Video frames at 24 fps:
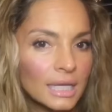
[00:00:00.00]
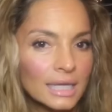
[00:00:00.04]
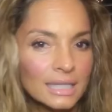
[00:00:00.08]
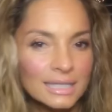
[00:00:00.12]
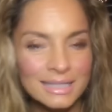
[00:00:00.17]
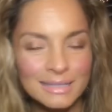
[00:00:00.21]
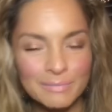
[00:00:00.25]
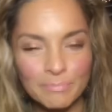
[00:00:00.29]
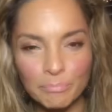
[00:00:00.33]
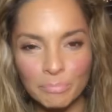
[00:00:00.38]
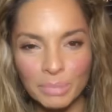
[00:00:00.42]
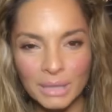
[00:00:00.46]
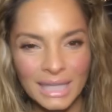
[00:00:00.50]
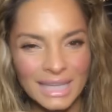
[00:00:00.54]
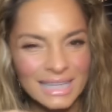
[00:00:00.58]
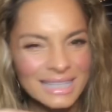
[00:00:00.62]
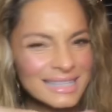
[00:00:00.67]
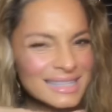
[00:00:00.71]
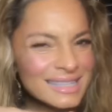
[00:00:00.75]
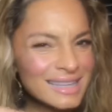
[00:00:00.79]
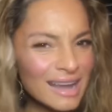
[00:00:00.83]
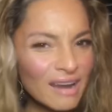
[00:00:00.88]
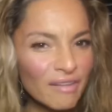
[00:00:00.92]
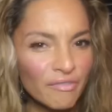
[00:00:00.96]
It
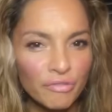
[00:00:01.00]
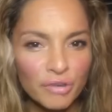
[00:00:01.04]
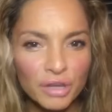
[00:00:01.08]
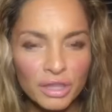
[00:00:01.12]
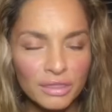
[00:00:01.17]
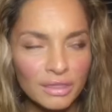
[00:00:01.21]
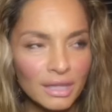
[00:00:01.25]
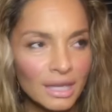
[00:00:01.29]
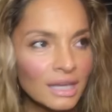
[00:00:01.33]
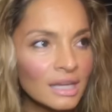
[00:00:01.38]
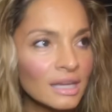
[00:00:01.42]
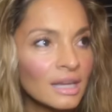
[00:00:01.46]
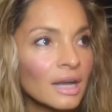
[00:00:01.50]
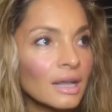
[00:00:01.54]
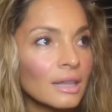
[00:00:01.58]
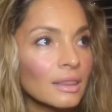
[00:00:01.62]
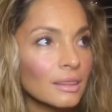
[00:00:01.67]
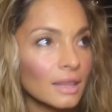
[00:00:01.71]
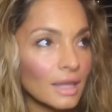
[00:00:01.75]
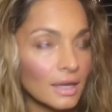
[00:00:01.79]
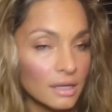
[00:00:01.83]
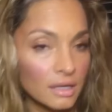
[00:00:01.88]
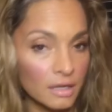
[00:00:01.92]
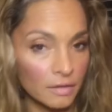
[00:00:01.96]
blends everything
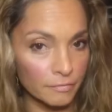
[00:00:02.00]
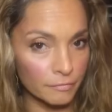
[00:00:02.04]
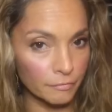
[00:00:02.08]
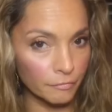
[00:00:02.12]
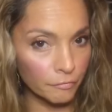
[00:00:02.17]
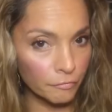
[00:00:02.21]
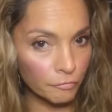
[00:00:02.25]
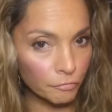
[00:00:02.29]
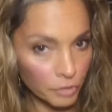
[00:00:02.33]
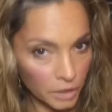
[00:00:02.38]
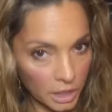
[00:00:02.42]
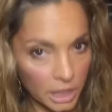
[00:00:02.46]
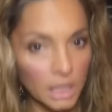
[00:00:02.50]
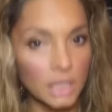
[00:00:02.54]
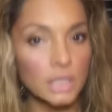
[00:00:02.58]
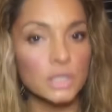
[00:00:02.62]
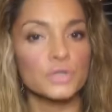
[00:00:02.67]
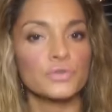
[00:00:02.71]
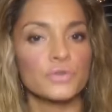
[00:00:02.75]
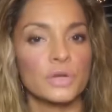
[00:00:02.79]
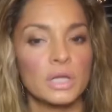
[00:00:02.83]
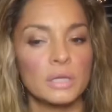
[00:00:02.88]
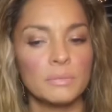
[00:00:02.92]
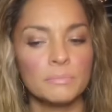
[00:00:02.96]
like a freaking
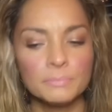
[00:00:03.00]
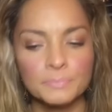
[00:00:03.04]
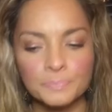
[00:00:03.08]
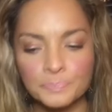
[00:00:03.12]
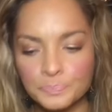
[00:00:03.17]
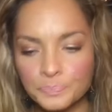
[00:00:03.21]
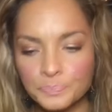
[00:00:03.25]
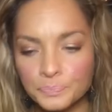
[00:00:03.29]
dream.